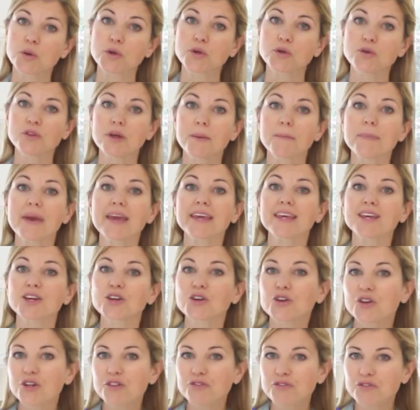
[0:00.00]
you that making
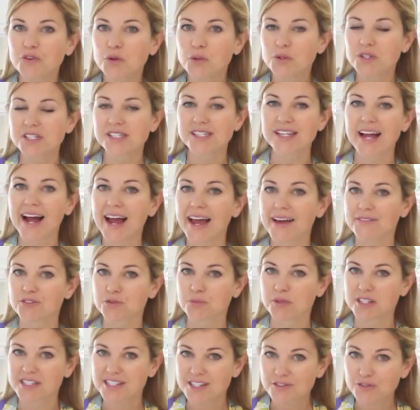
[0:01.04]
good food does not have to
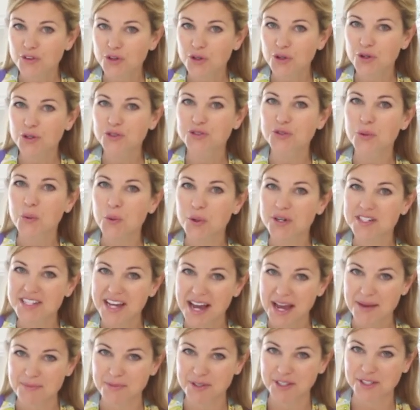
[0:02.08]
be difficult or
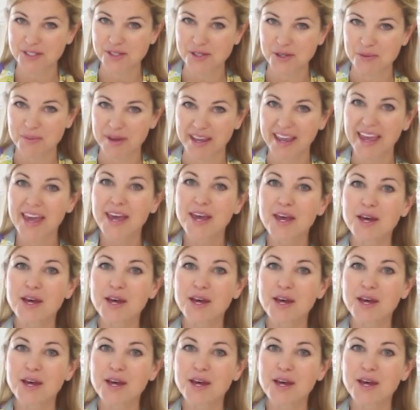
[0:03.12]
time-consuming.